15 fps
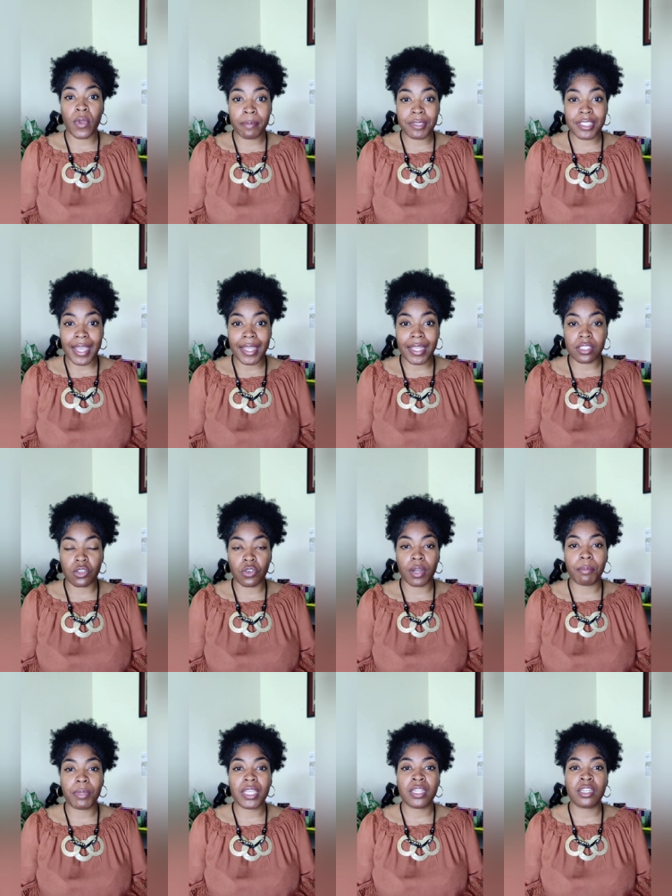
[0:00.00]
website is
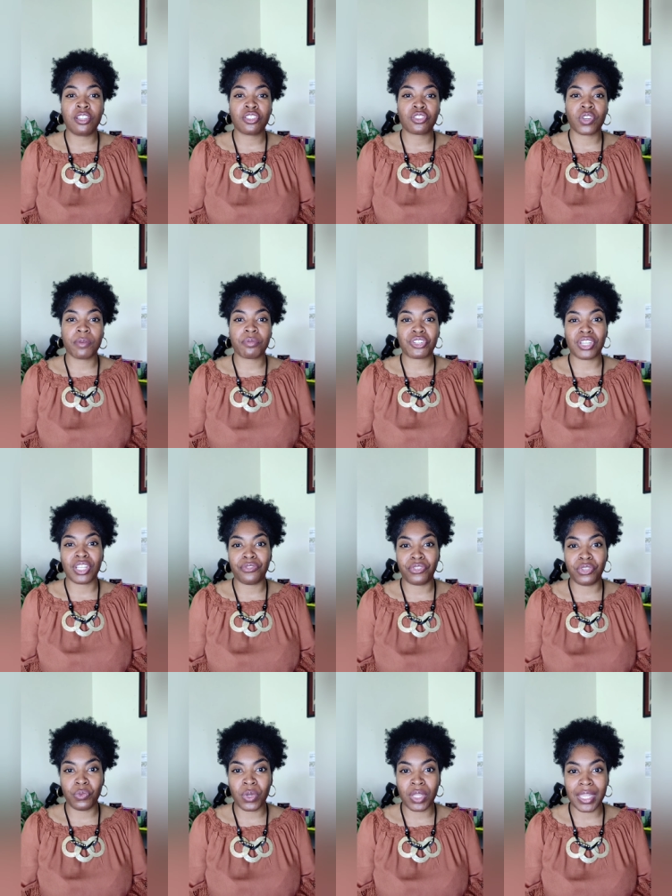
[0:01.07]
going to be in the description
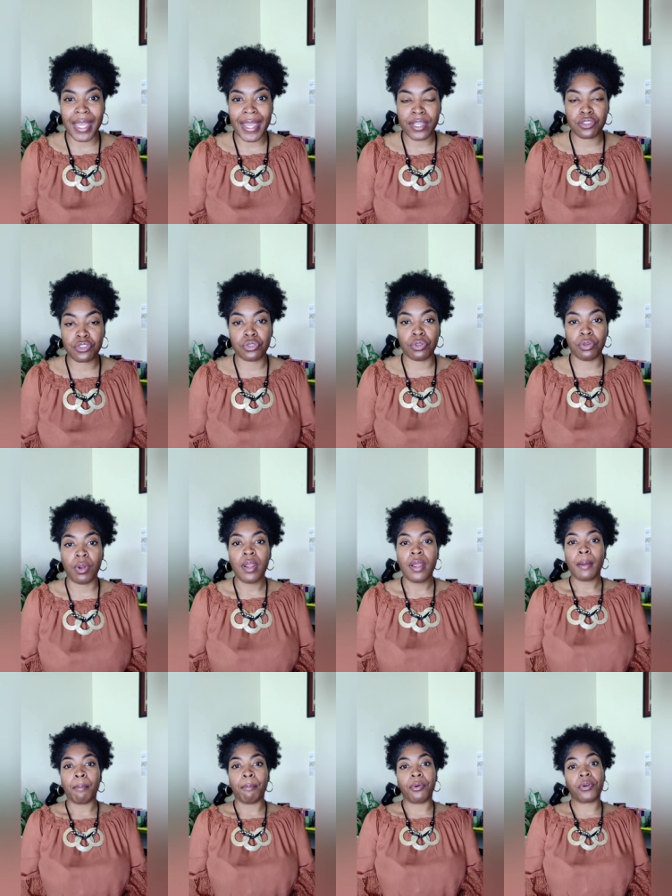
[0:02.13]
if you would like to
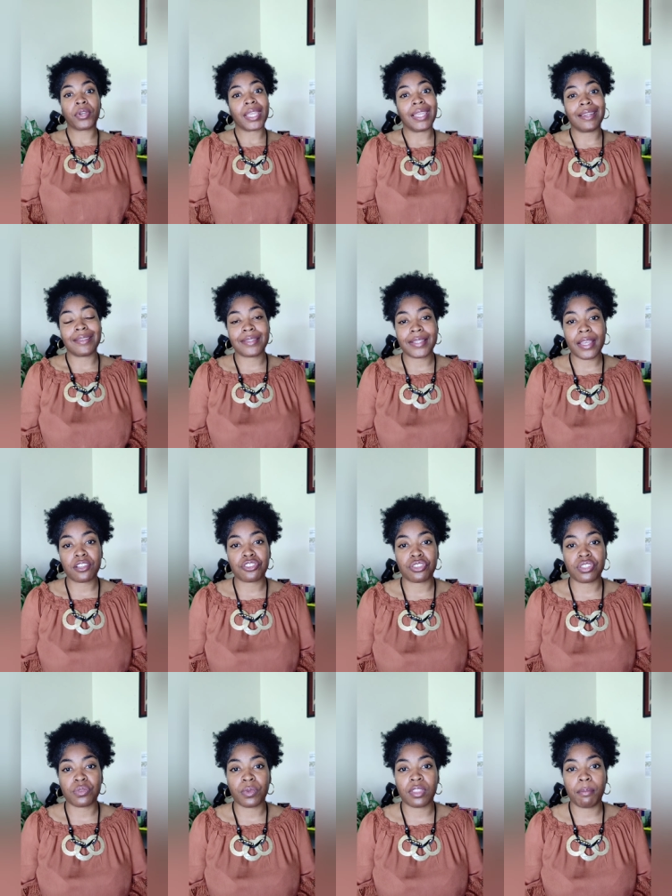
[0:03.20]
book any
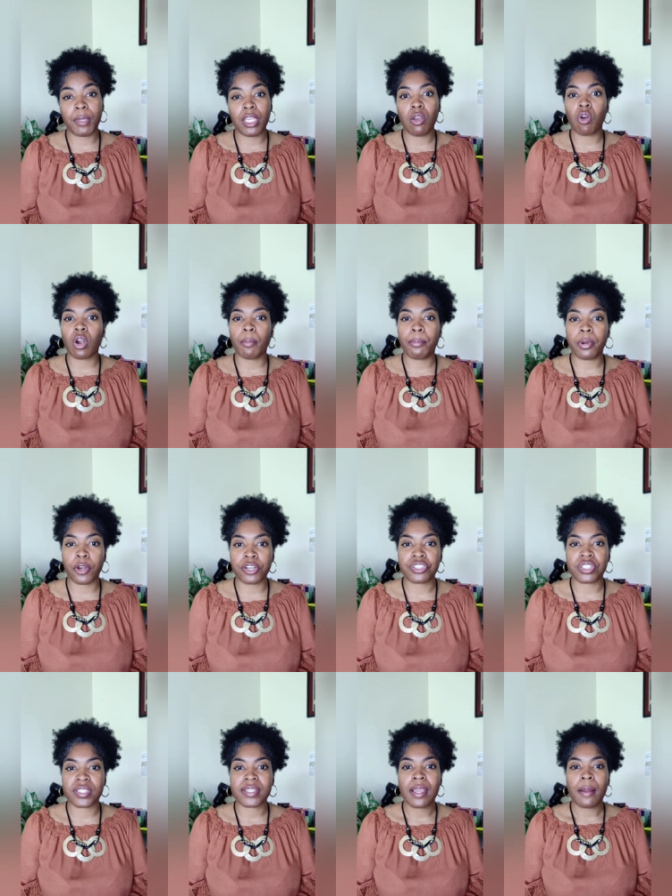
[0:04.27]
sessions with me or
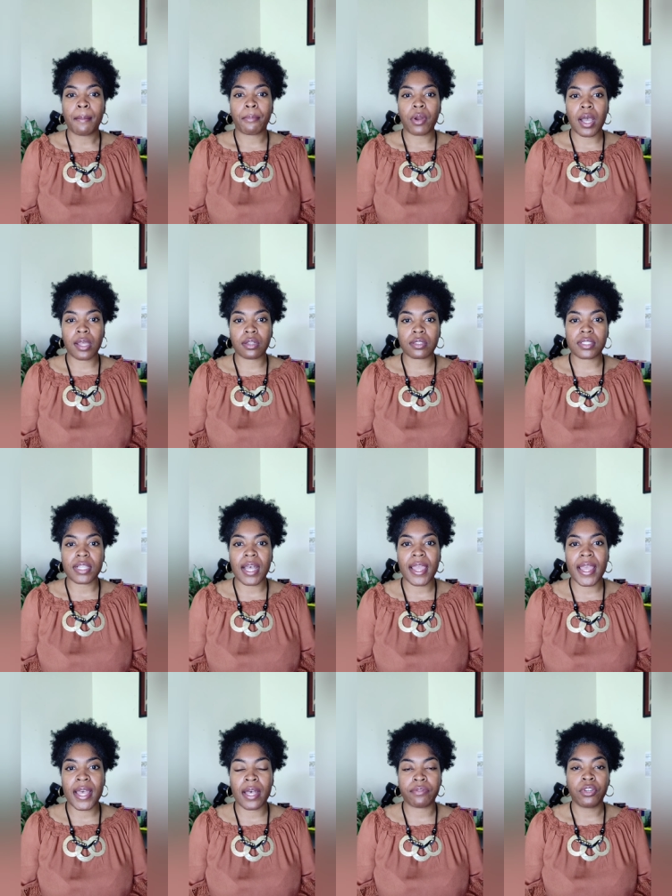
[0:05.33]
purchase products.
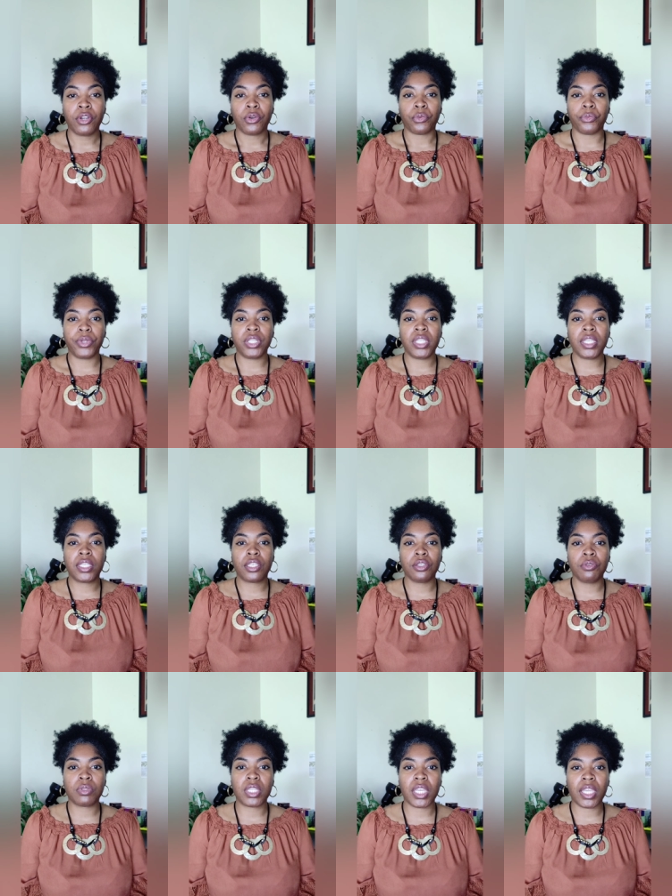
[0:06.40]
I have really
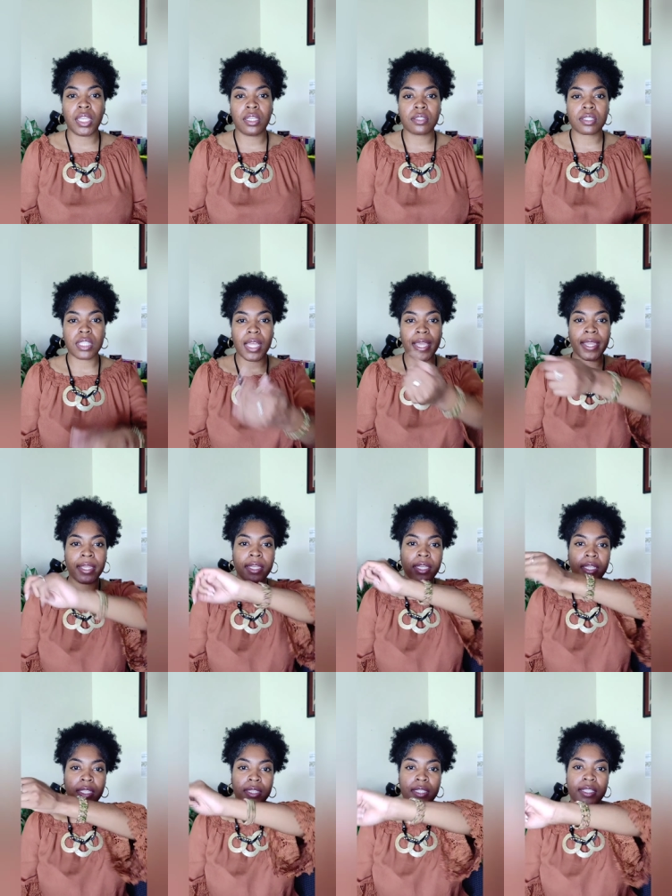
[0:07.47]
cute things
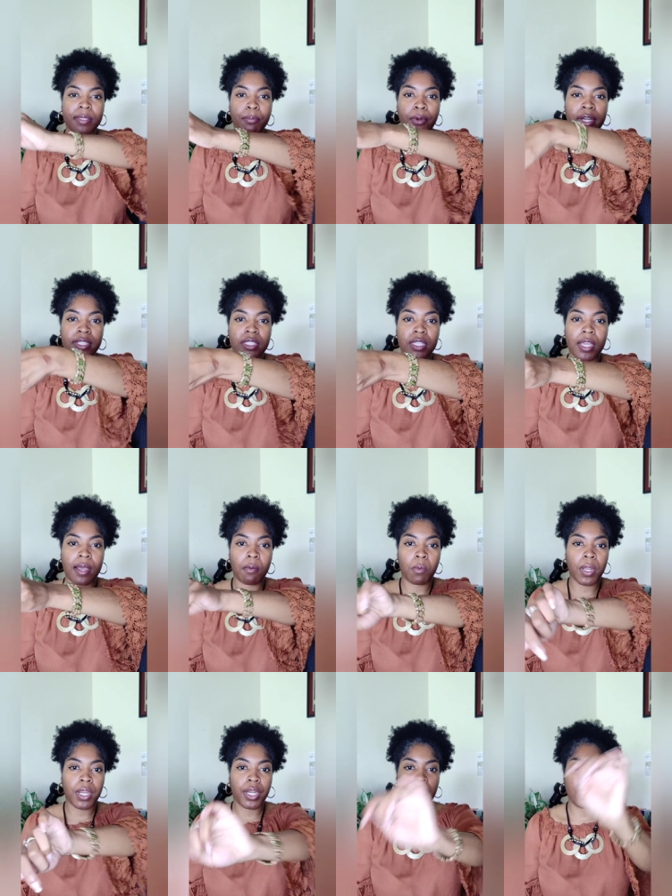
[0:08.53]
like this bracelet
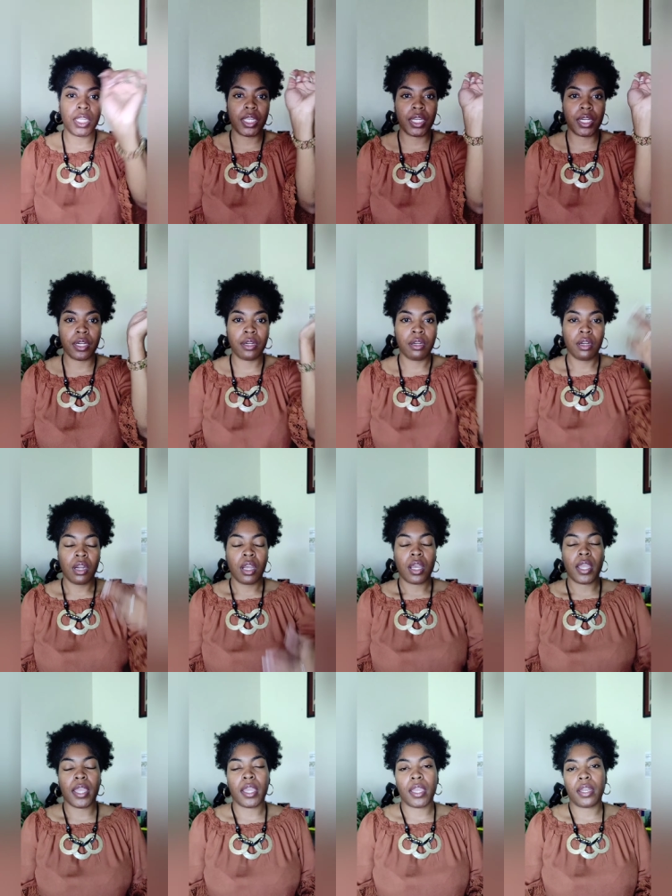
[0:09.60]
I'm wearing here
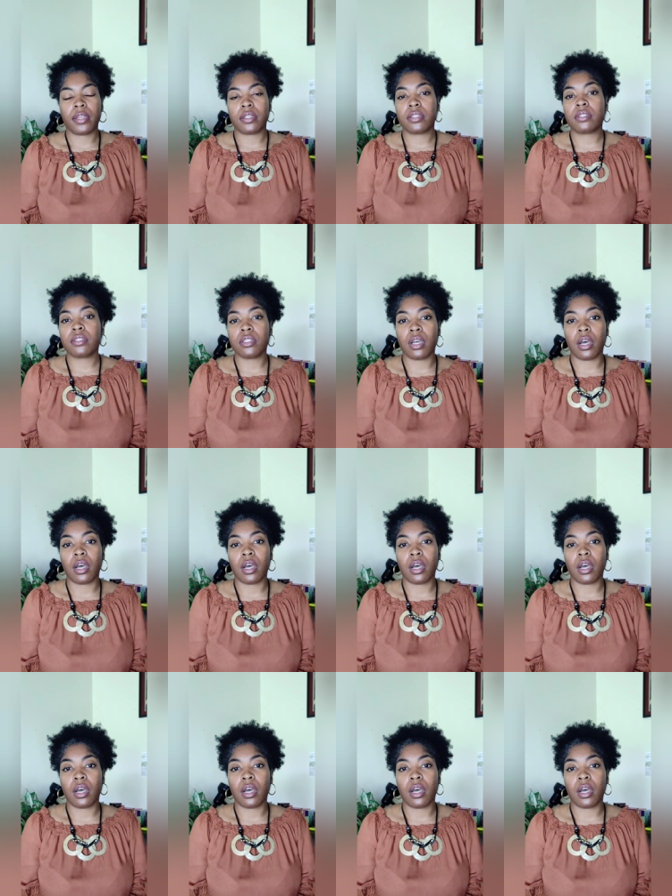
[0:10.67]
and